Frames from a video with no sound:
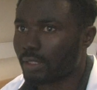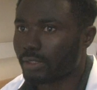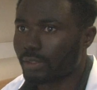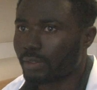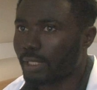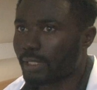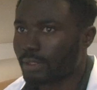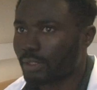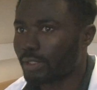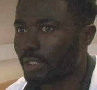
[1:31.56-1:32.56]
So there
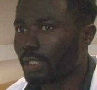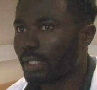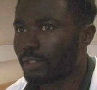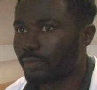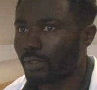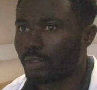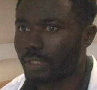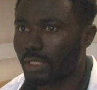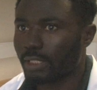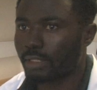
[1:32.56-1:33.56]
is urgent needs for
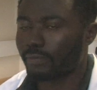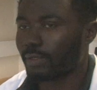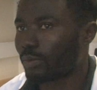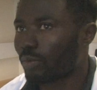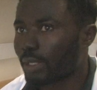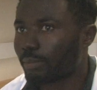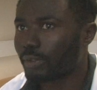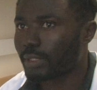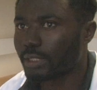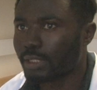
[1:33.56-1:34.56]
alternative, and one
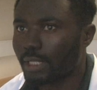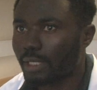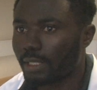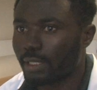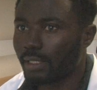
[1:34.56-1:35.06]
potential